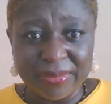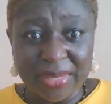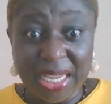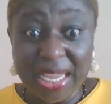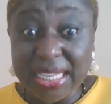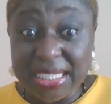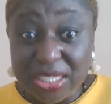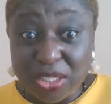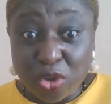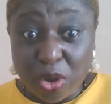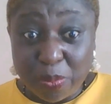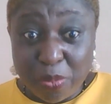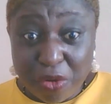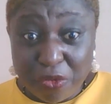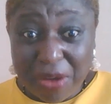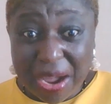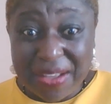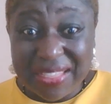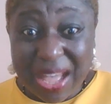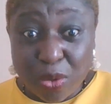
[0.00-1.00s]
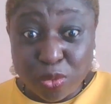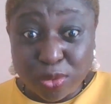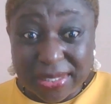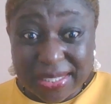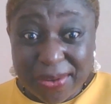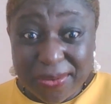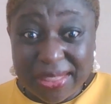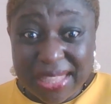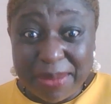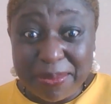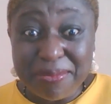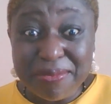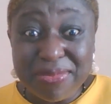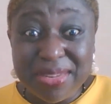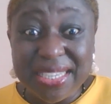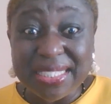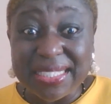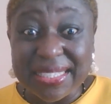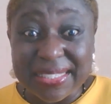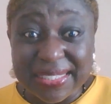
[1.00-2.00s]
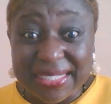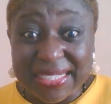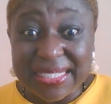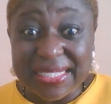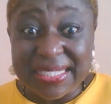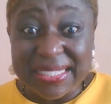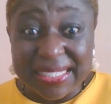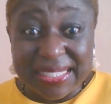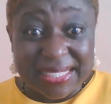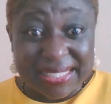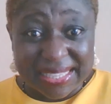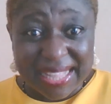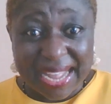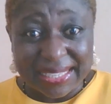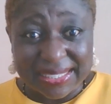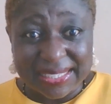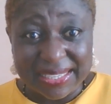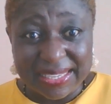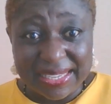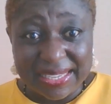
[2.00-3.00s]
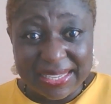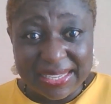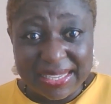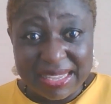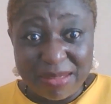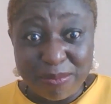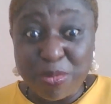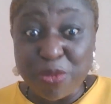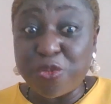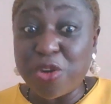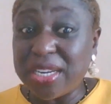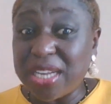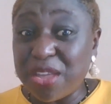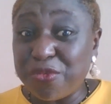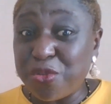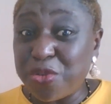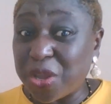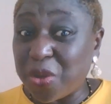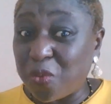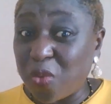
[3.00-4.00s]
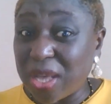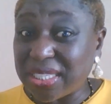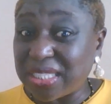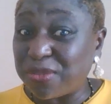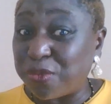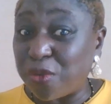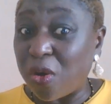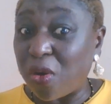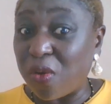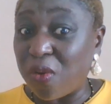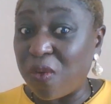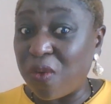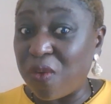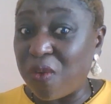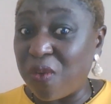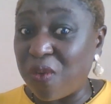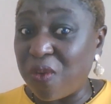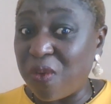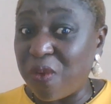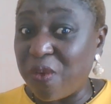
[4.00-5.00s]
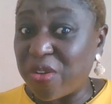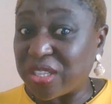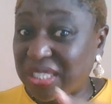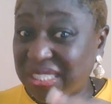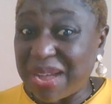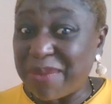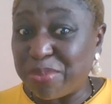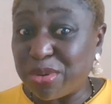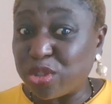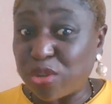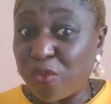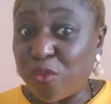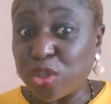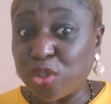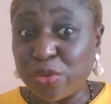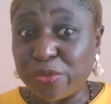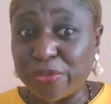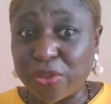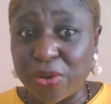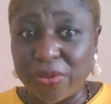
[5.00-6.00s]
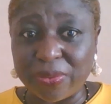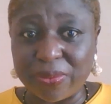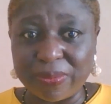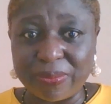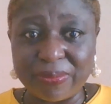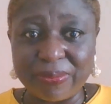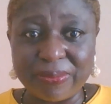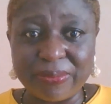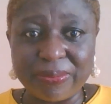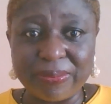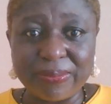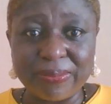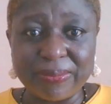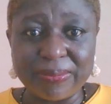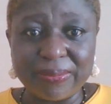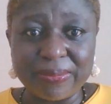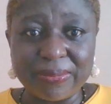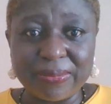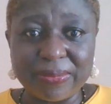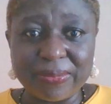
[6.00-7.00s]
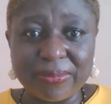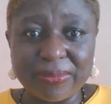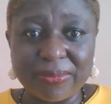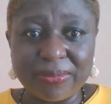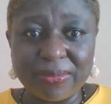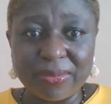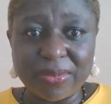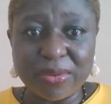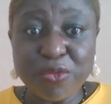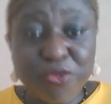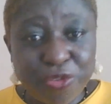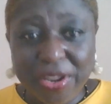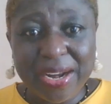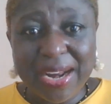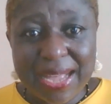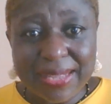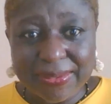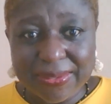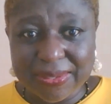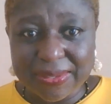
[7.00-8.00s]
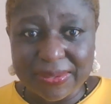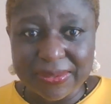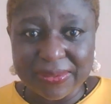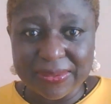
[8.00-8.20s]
It is your profile that will tell them this is this, this is that, before they even request for samples of what you've done. Freelance.